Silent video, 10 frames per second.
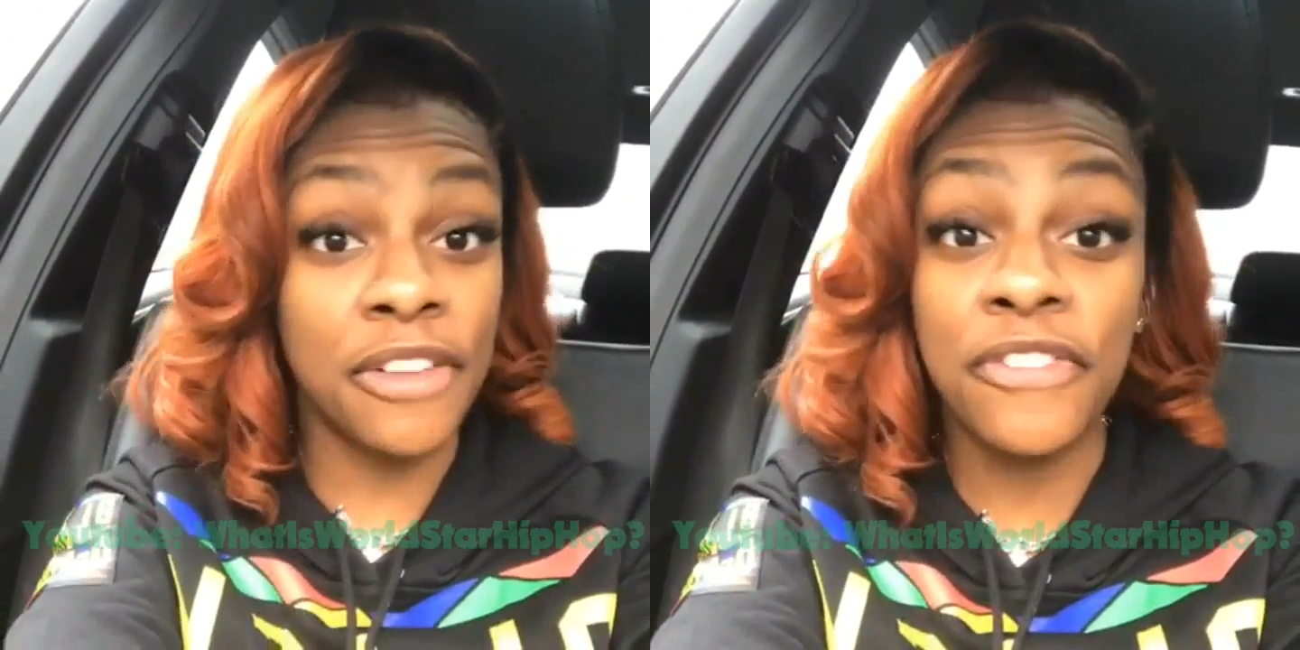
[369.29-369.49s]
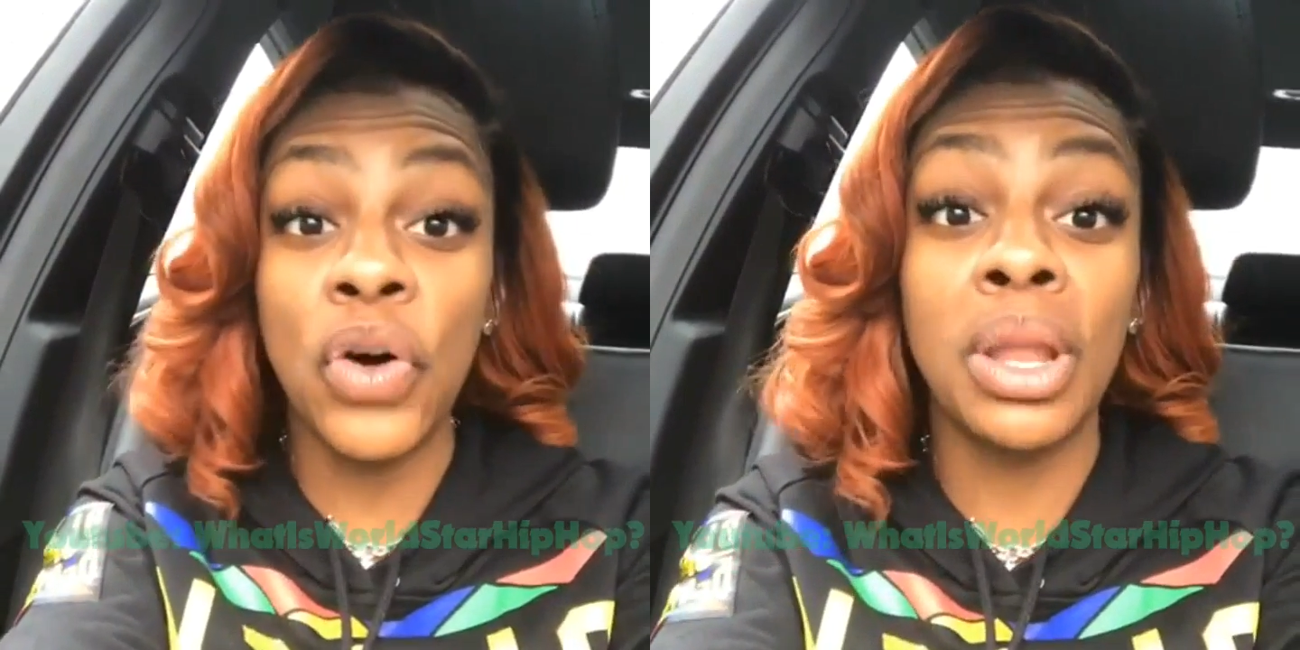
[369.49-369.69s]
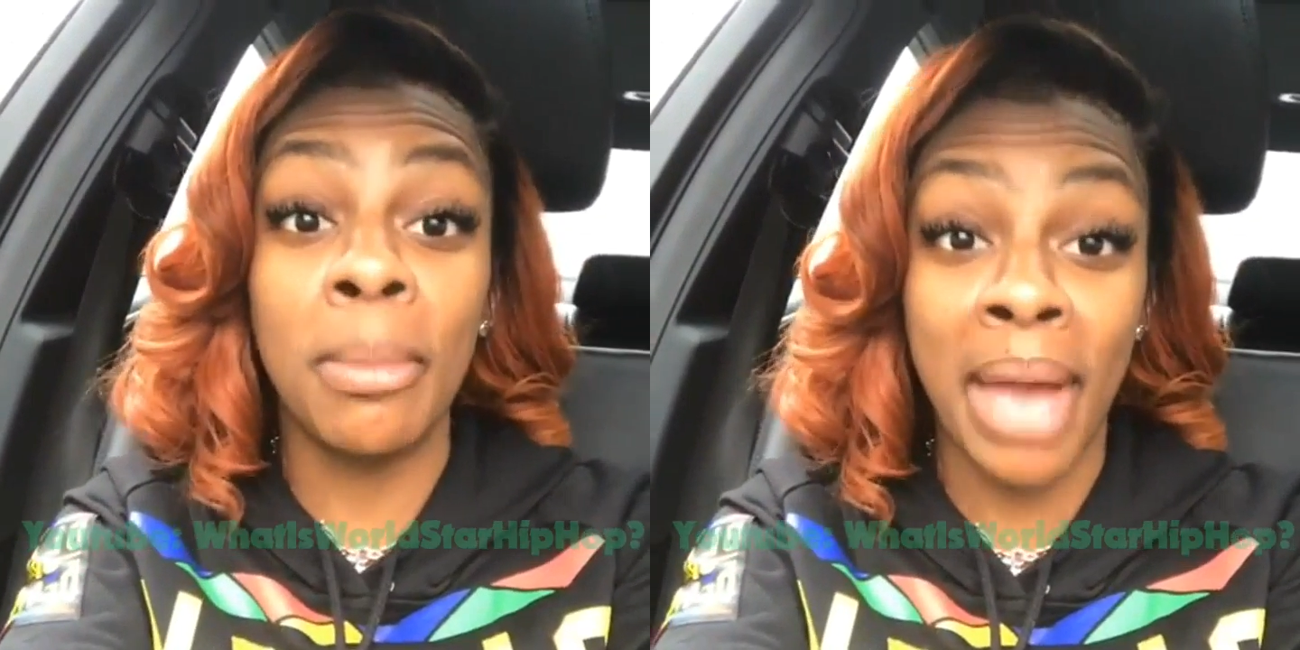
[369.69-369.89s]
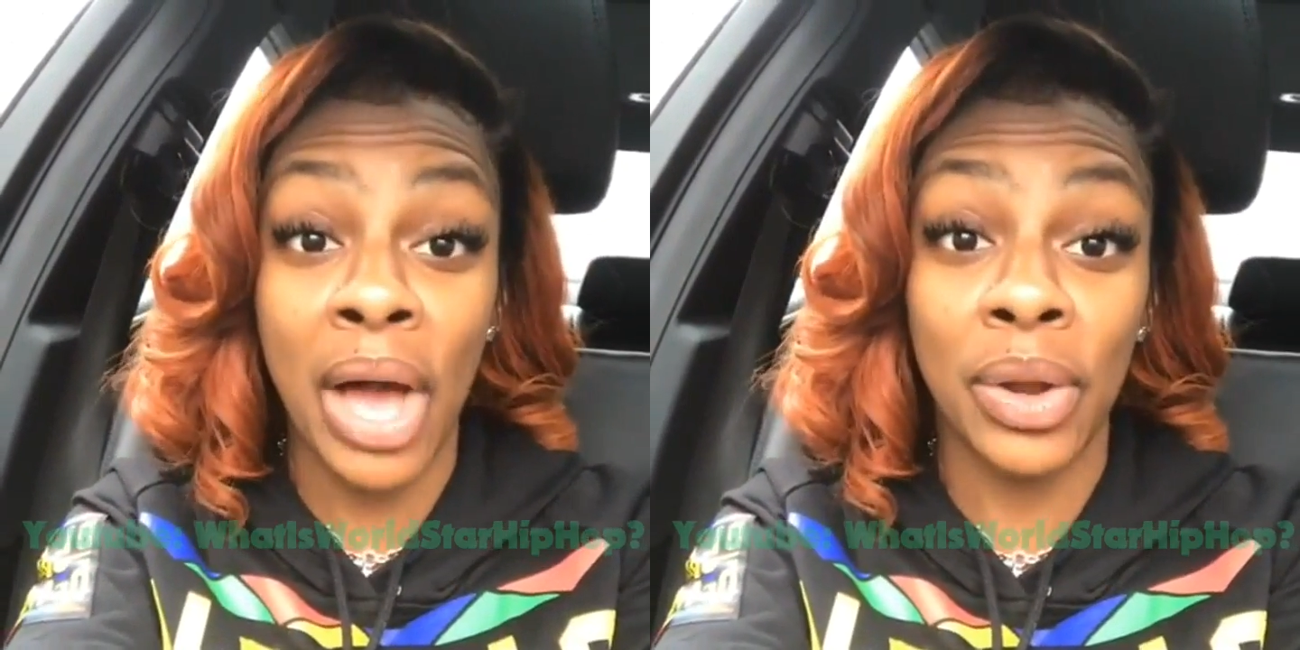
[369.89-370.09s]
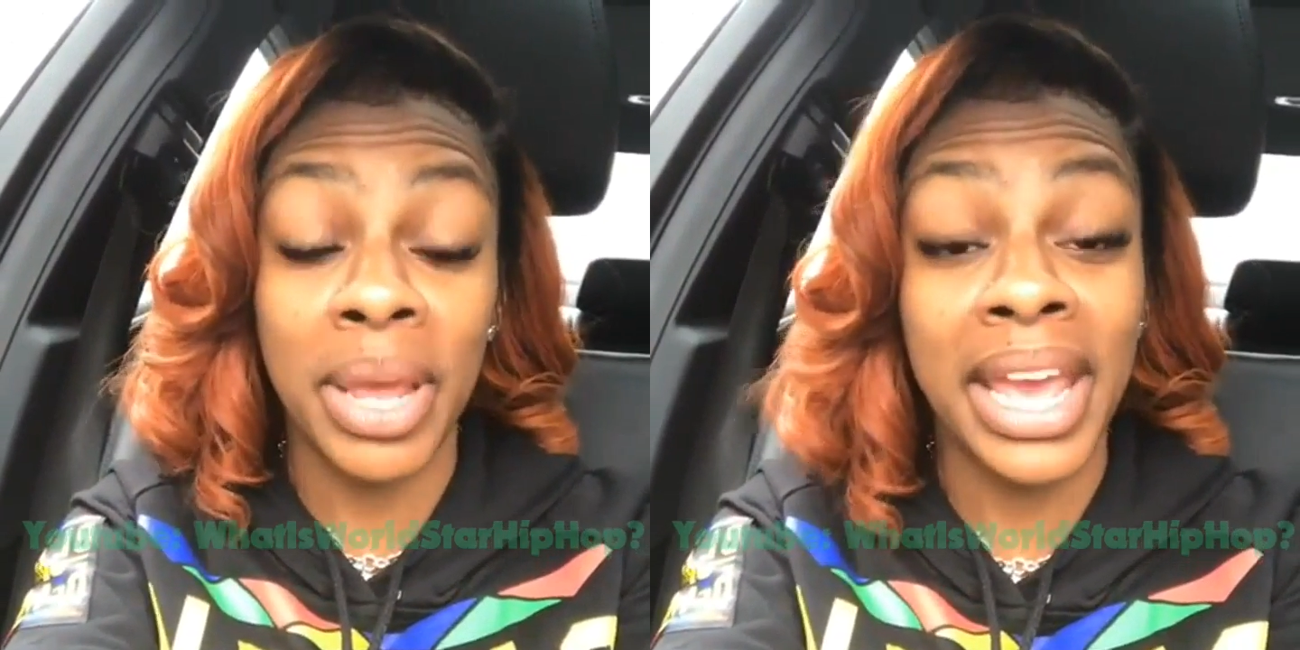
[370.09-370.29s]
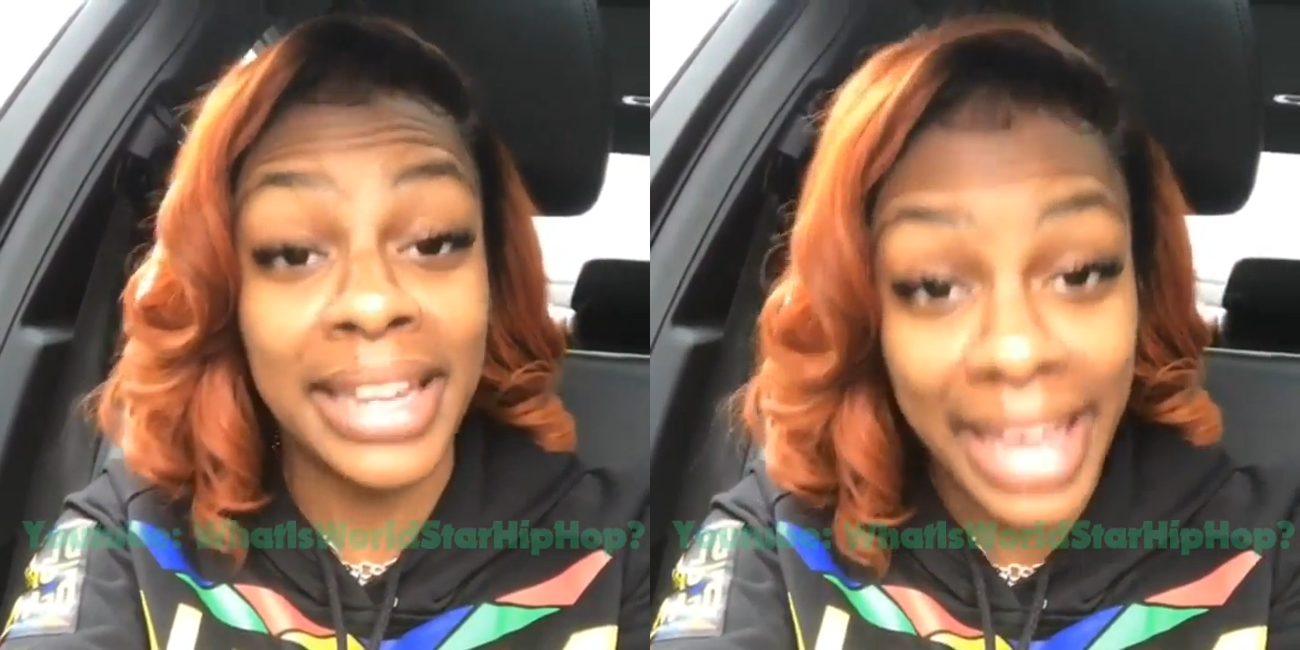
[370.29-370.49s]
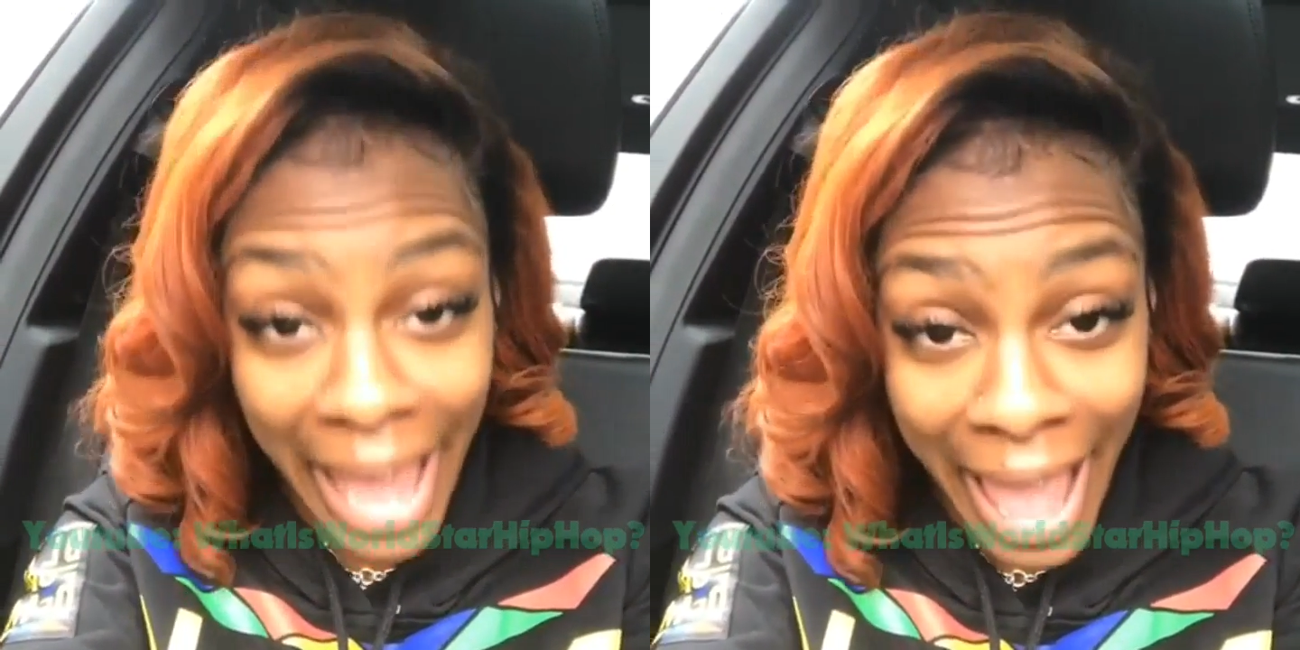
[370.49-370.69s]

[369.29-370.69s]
in the full amount in